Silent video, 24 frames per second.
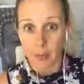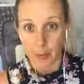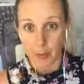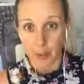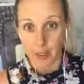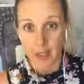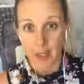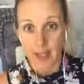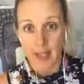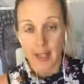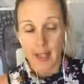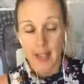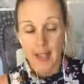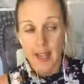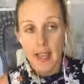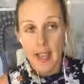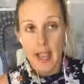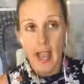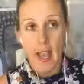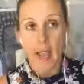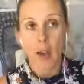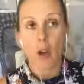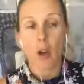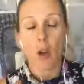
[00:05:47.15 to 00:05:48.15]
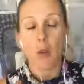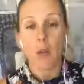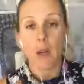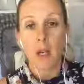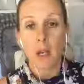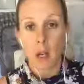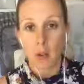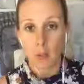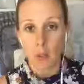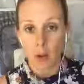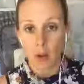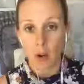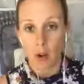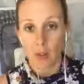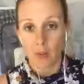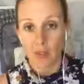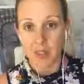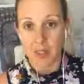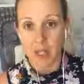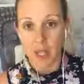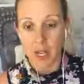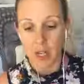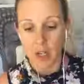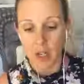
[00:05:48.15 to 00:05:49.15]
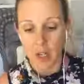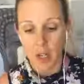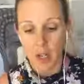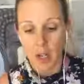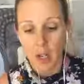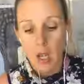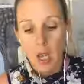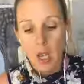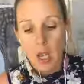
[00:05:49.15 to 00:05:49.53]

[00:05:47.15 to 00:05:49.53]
really, and opening up a conversation.